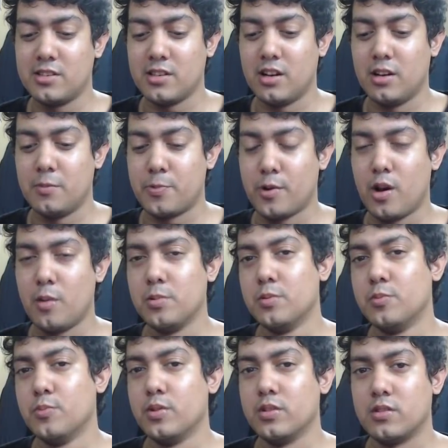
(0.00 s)
a
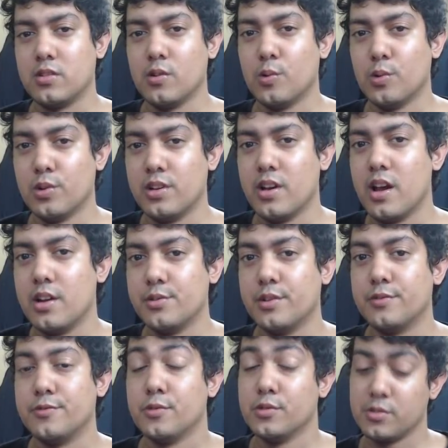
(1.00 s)
problem with the older
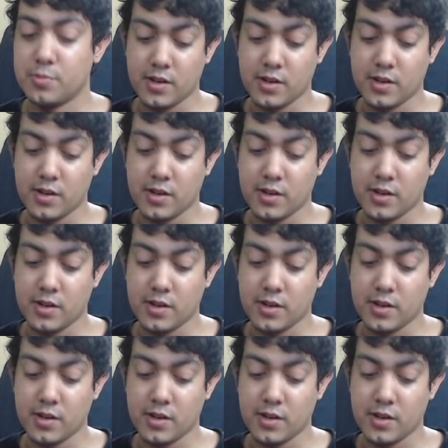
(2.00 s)
Android phones,